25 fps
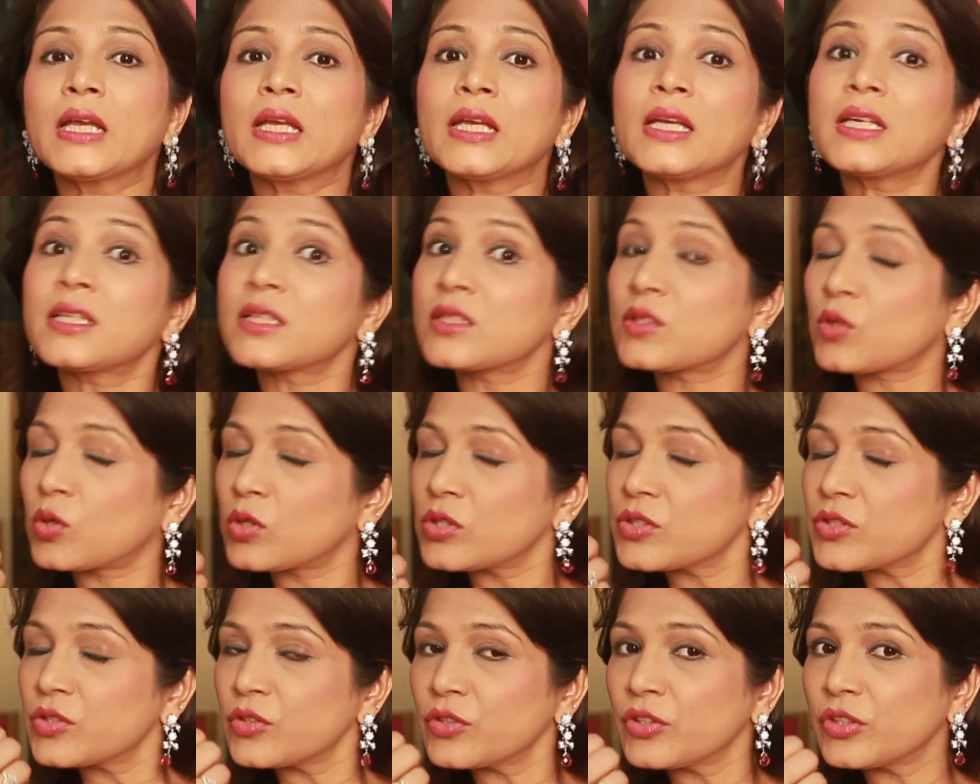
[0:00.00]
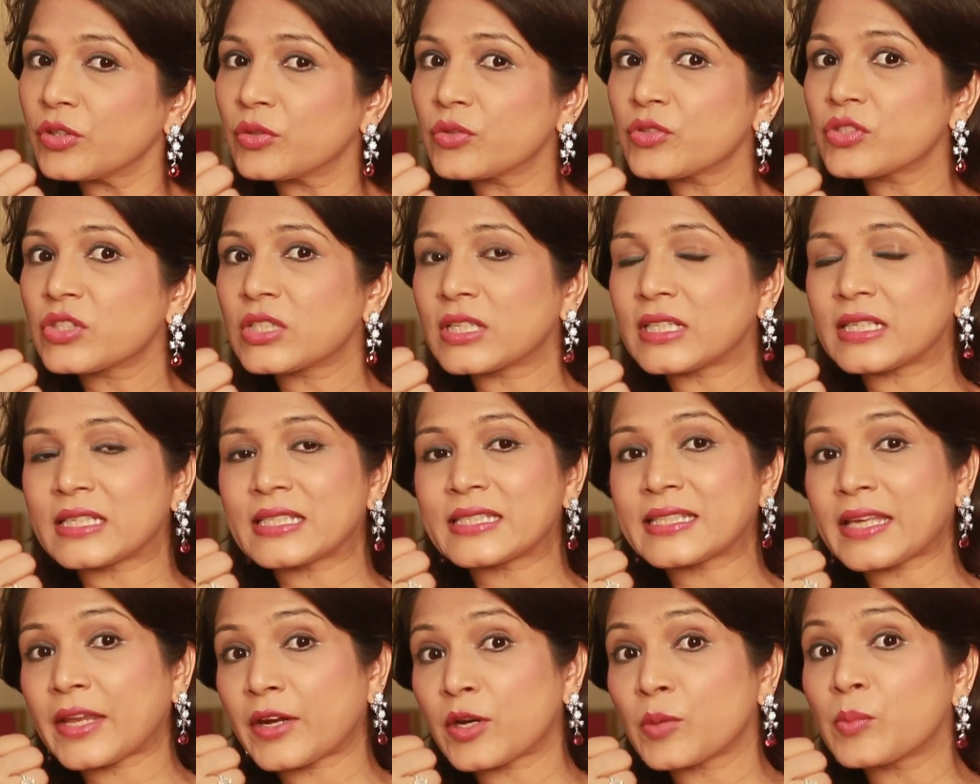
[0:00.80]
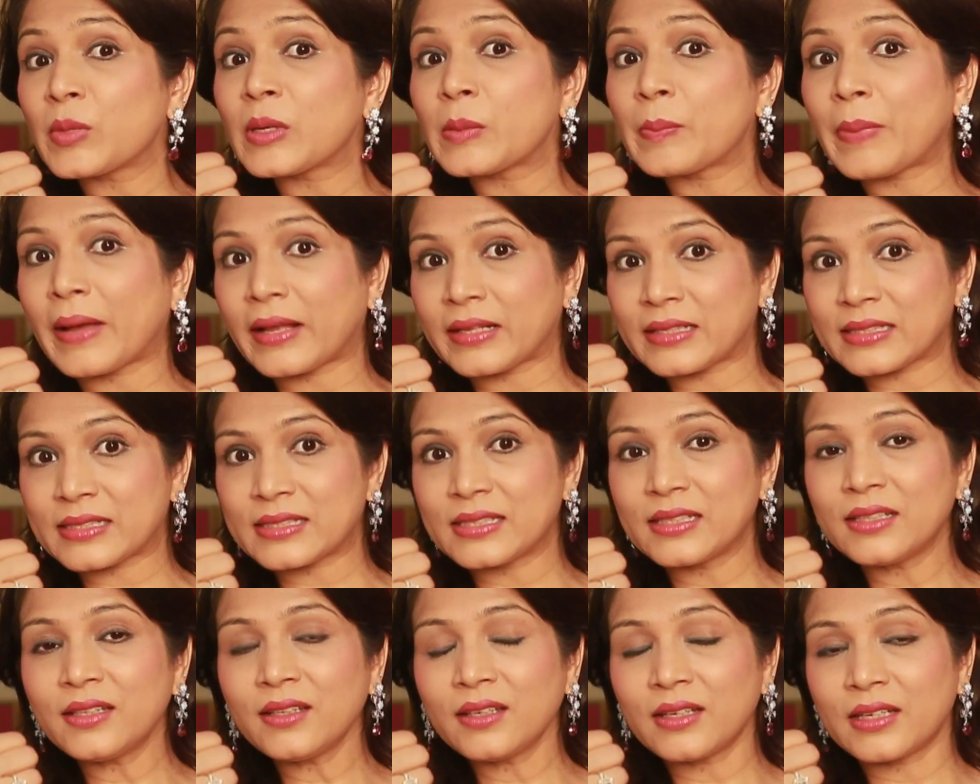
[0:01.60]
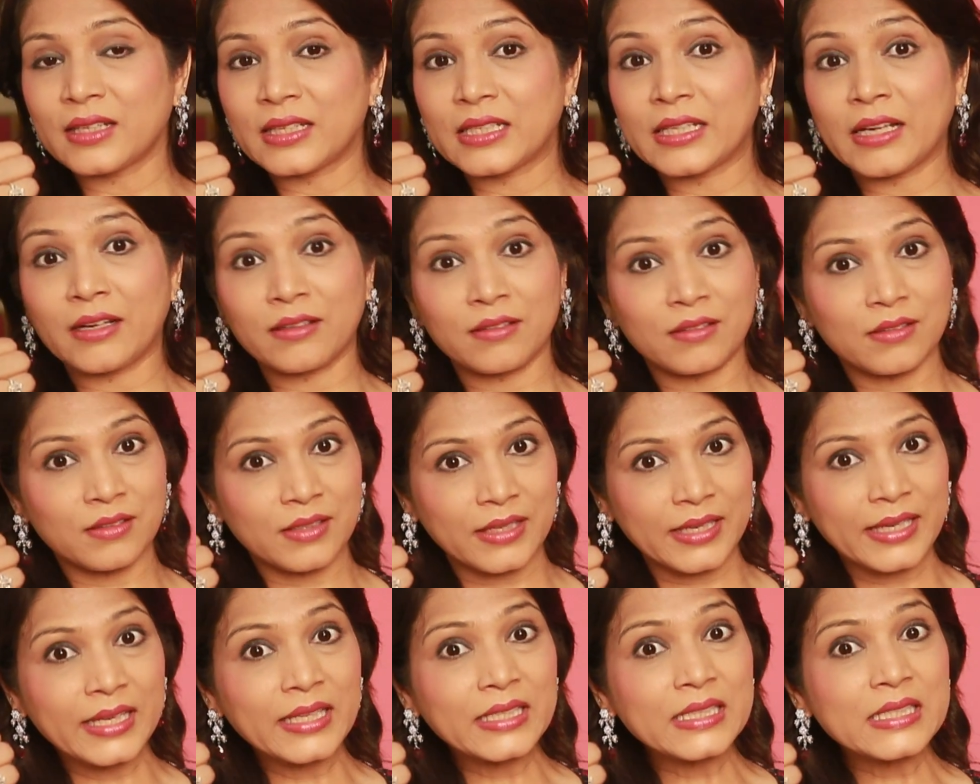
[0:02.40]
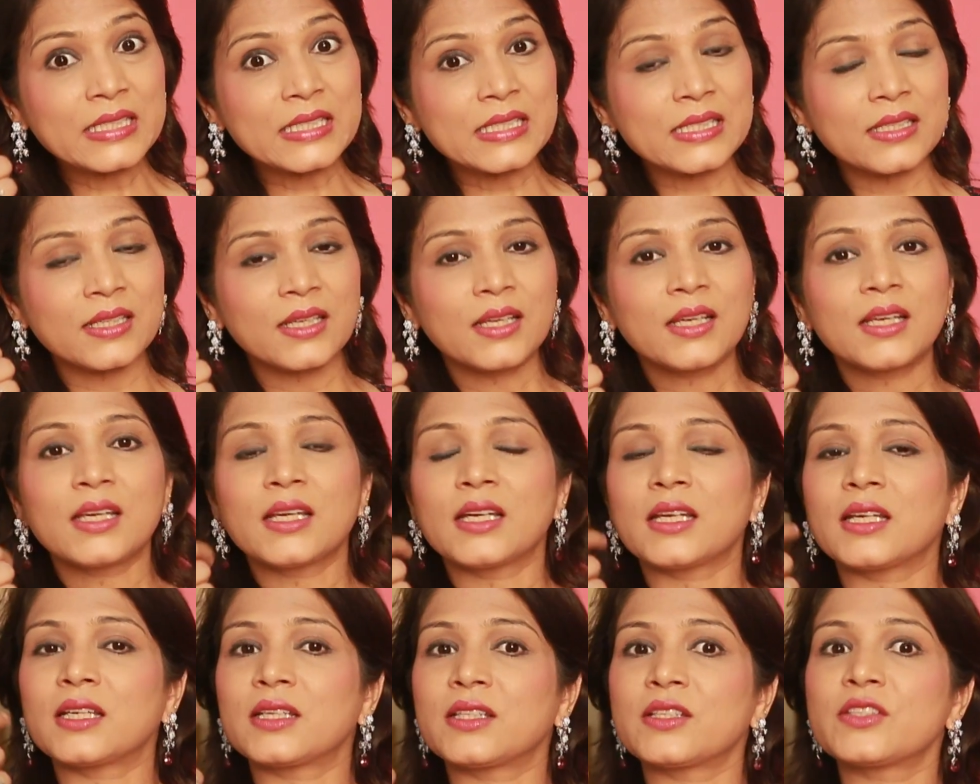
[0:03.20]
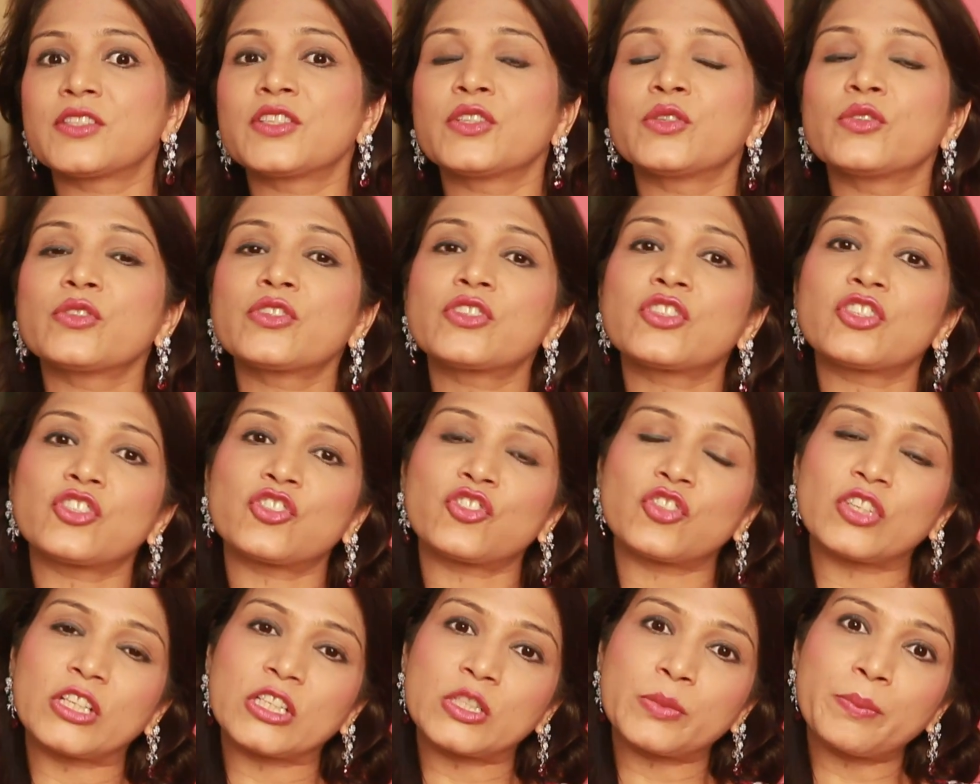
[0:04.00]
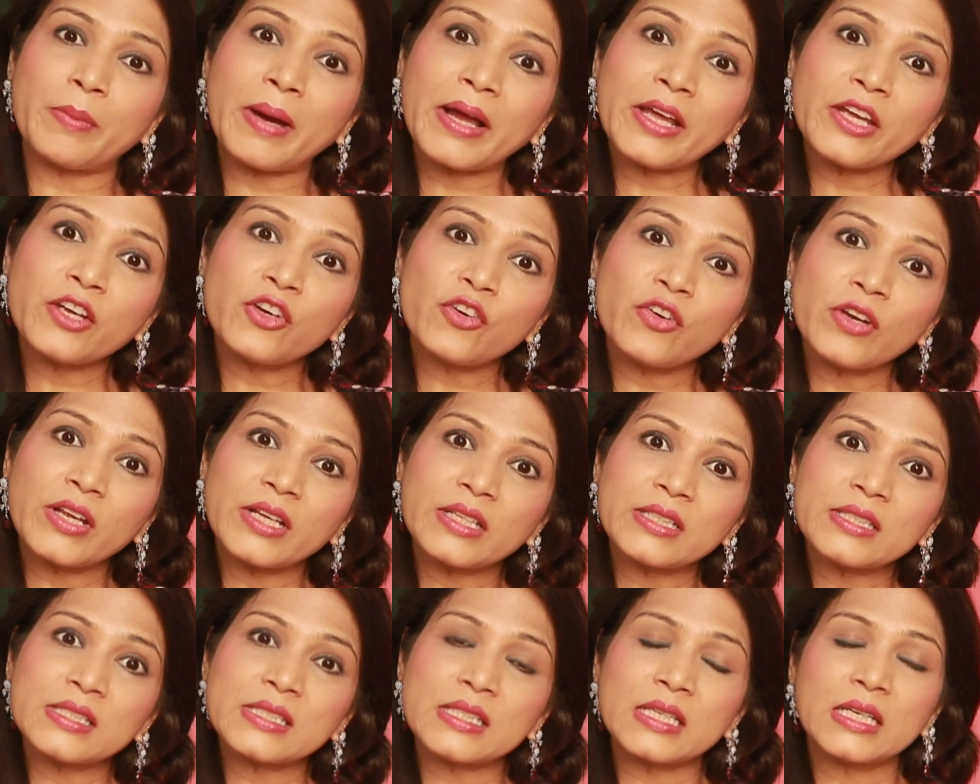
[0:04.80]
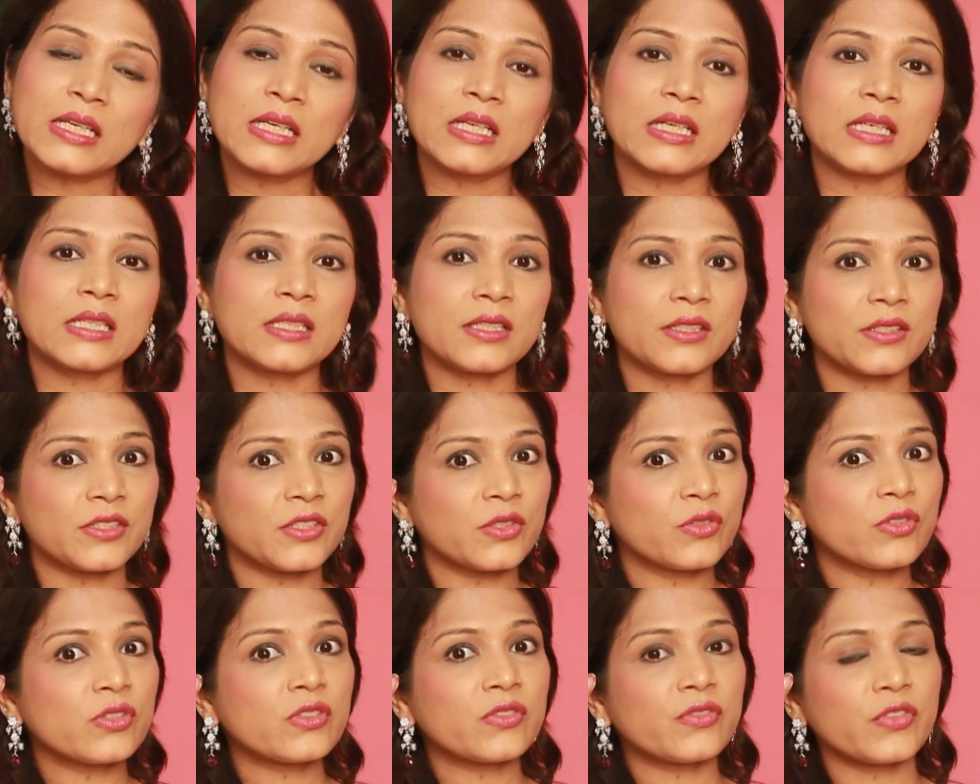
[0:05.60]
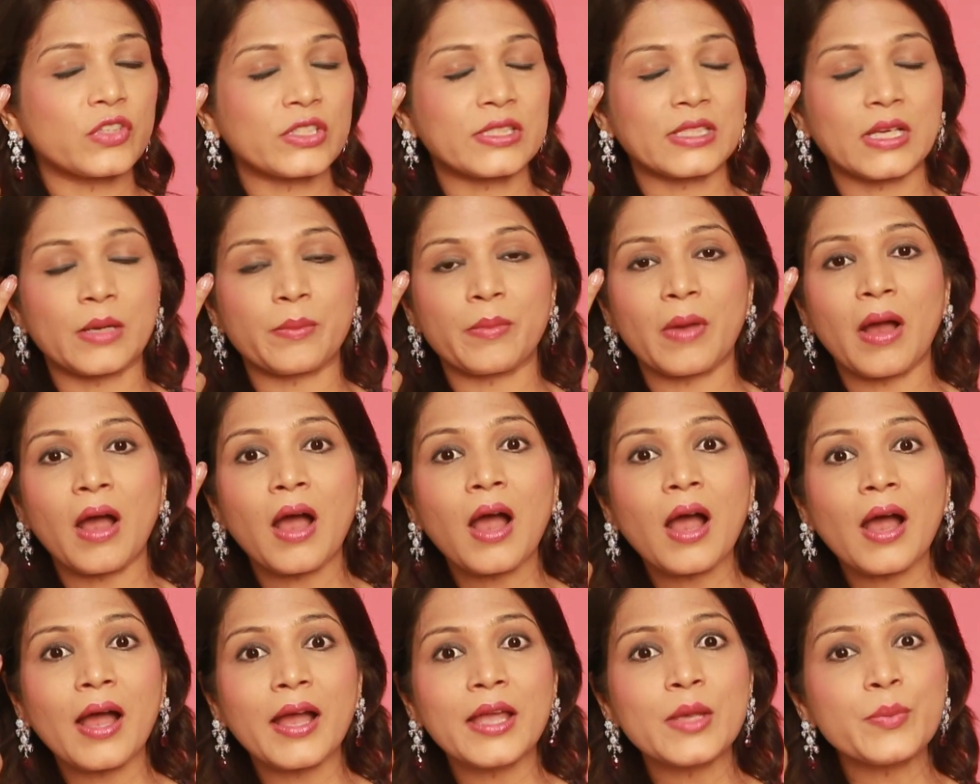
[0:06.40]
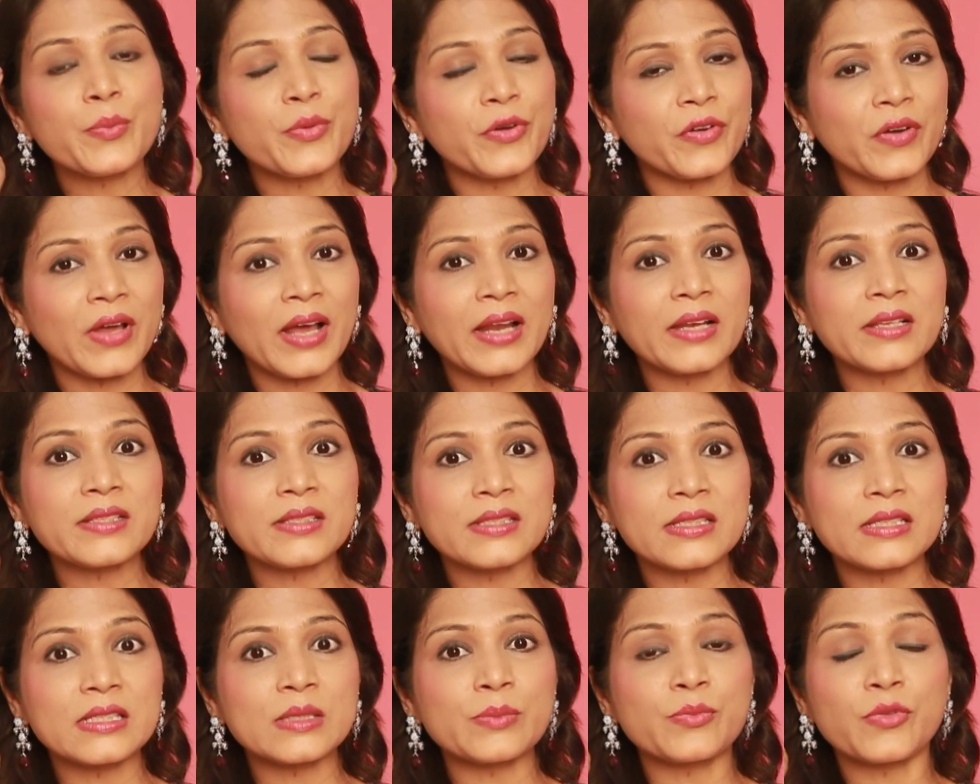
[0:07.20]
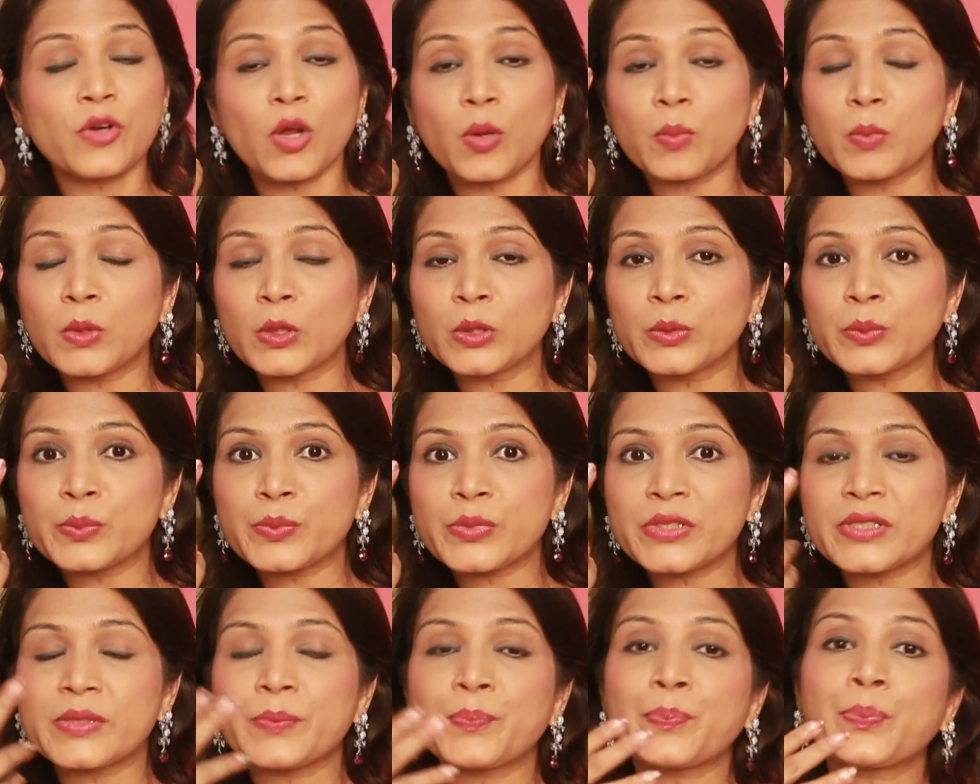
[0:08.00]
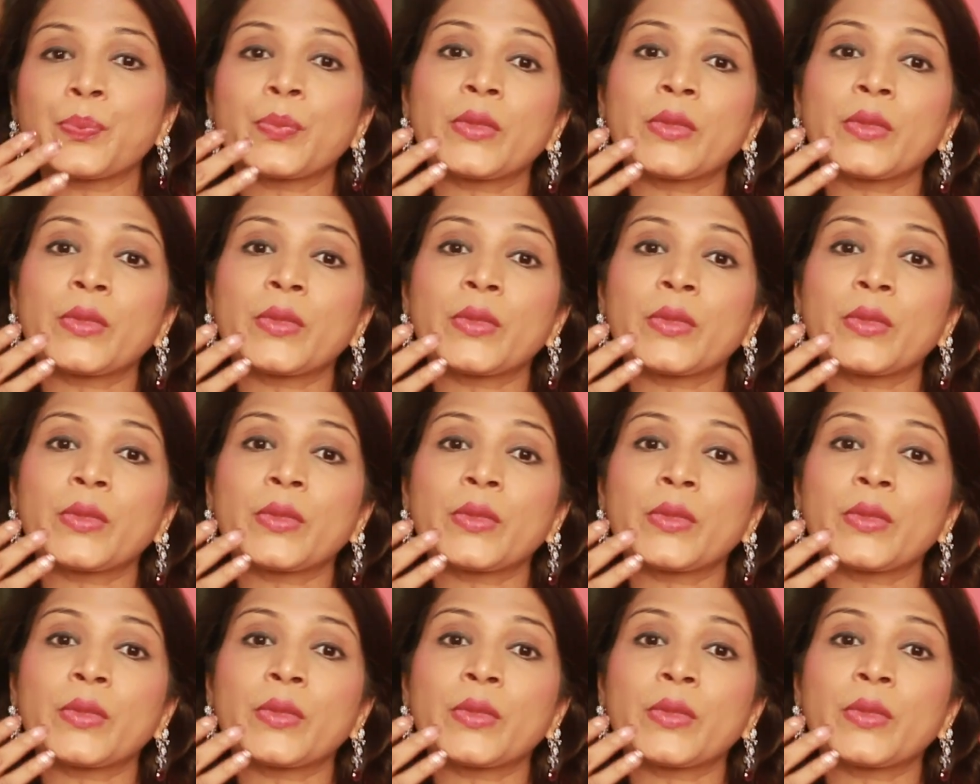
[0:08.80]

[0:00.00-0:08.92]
It is also used in cerebral palsy in younger kids. It is used to treat migraines. It is used for some eye paralysis problems.